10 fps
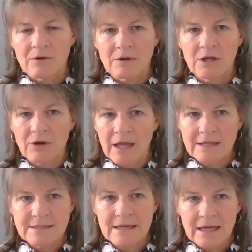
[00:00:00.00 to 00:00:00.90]
hearing
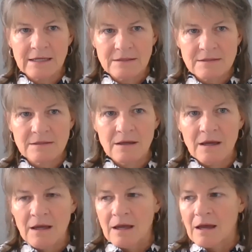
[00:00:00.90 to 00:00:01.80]
aid settings.
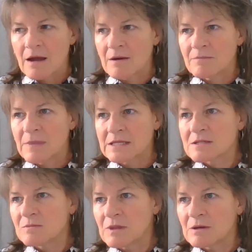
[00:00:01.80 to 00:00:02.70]

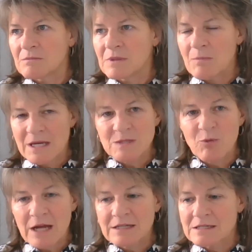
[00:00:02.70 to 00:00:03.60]
That's the best
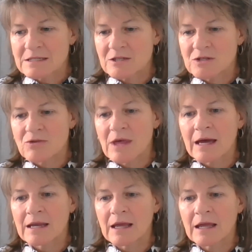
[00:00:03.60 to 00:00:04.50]
practice to do
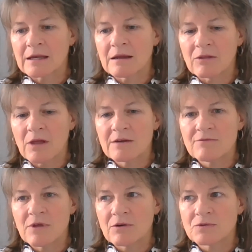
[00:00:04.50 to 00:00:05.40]
that. And a lot of
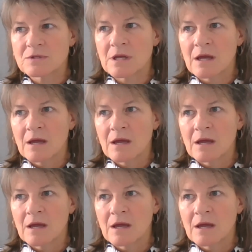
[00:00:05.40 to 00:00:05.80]
those